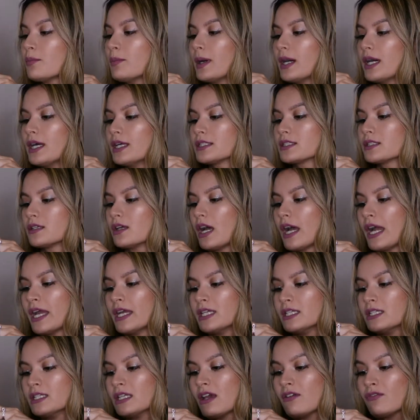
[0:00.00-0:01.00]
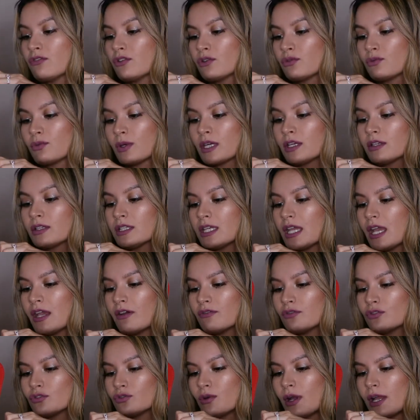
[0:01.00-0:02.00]
but rarely
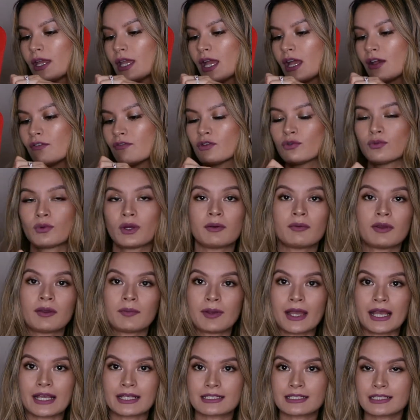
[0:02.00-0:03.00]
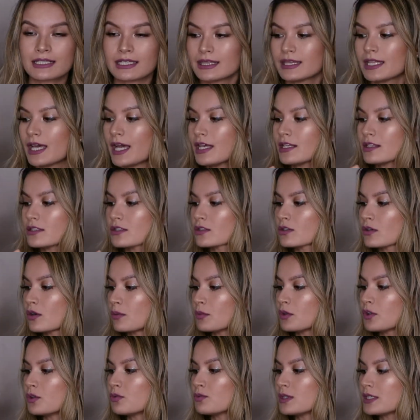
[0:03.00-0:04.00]
do I ever wear my bags like that, so
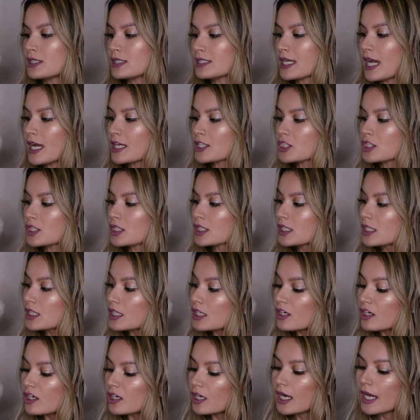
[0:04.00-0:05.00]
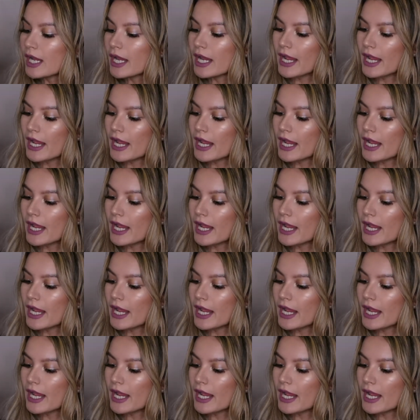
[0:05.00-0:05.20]
I'm going to reattach it here.